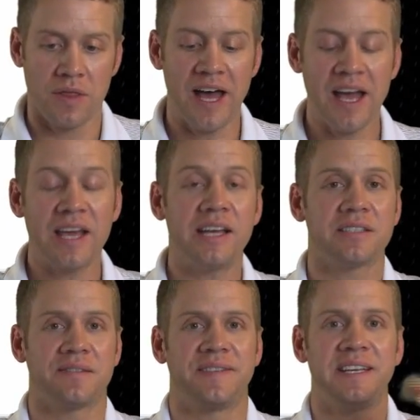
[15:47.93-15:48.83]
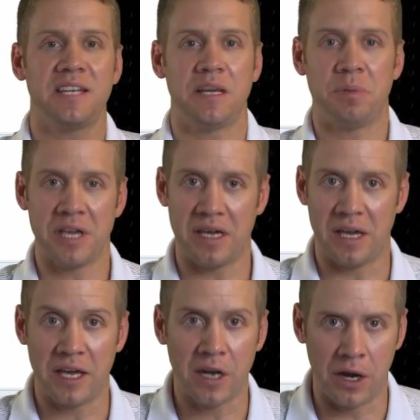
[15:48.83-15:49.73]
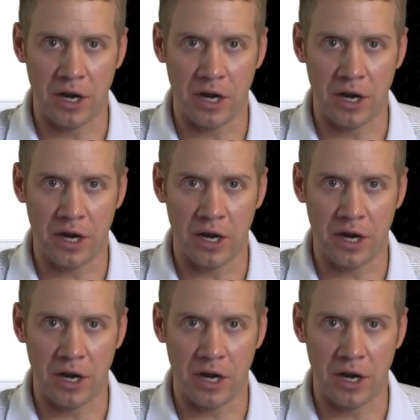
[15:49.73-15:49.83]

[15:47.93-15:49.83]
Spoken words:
that is VTP in a